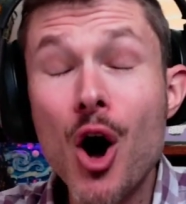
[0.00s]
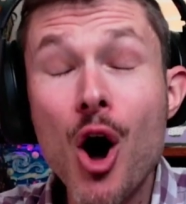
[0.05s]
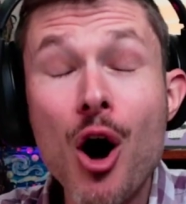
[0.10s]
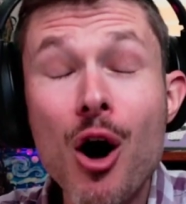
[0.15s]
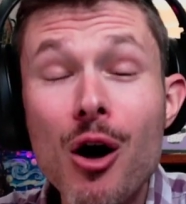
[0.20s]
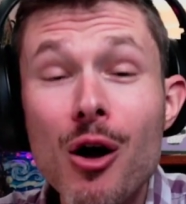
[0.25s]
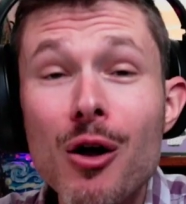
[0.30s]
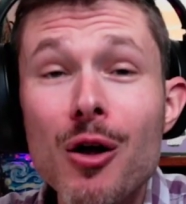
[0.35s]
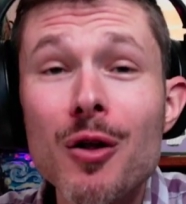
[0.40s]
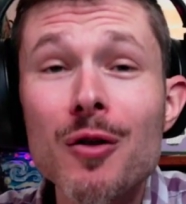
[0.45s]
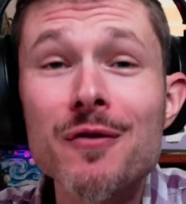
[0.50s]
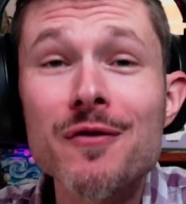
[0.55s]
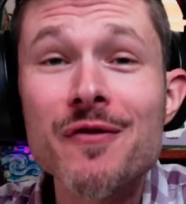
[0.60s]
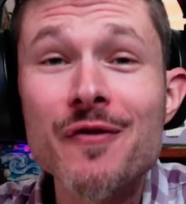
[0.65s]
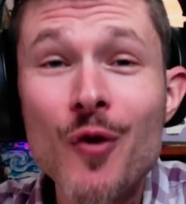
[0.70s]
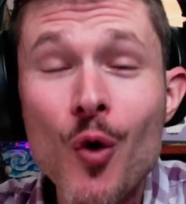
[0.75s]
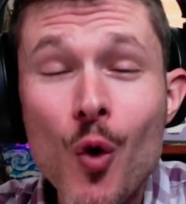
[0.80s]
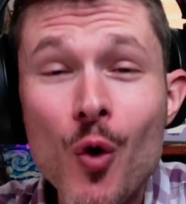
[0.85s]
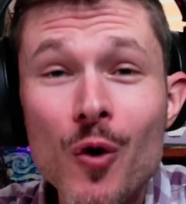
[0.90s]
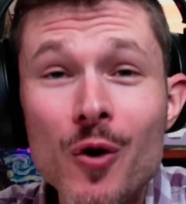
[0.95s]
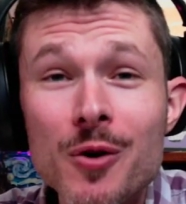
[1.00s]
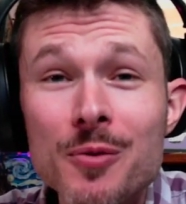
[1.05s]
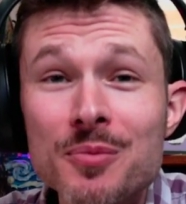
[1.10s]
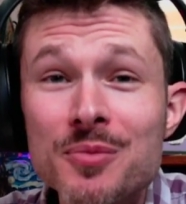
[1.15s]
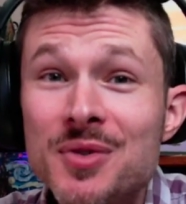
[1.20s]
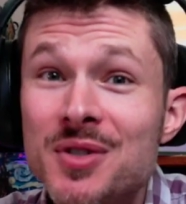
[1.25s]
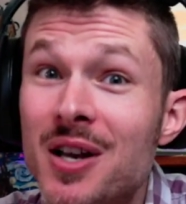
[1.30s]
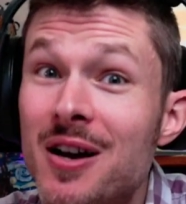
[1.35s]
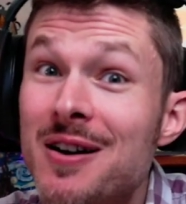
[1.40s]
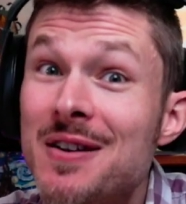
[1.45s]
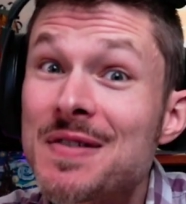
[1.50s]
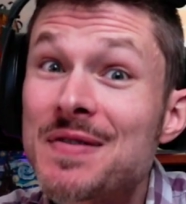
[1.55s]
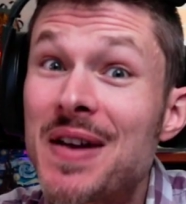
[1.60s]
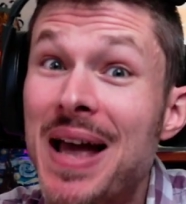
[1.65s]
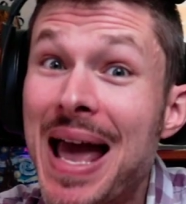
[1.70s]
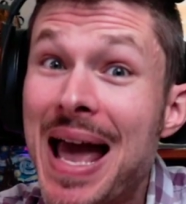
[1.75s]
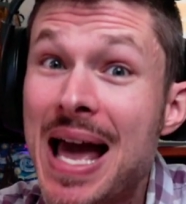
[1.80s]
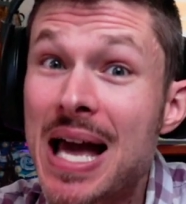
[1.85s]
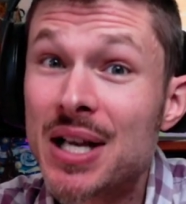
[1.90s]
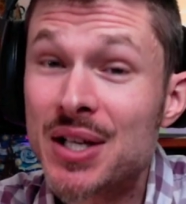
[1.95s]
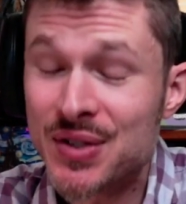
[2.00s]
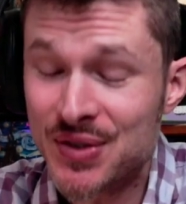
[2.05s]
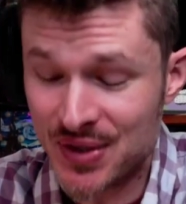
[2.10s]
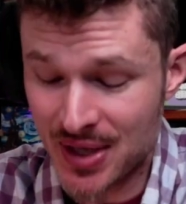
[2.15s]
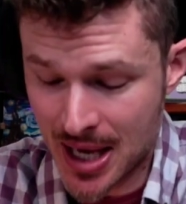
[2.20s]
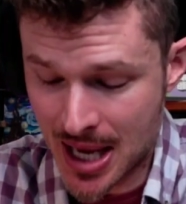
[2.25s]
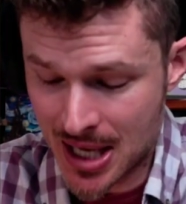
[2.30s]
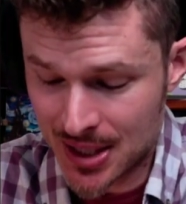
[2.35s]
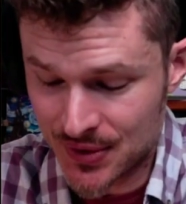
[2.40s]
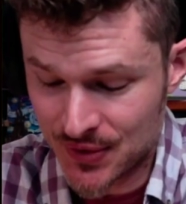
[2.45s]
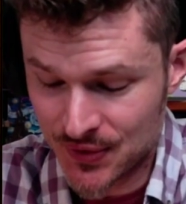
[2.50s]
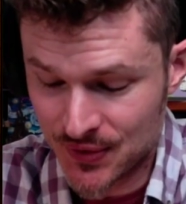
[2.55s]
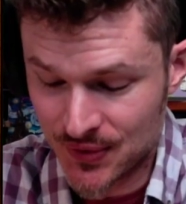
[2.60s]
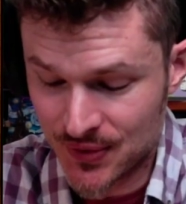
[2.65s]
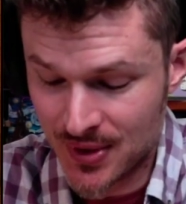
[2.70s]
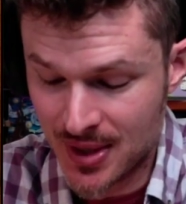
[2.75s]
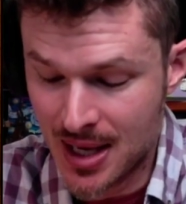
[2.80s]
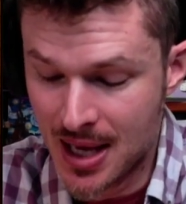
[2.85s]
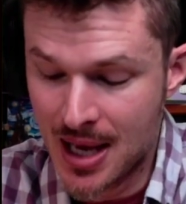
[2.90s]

all forms of excess.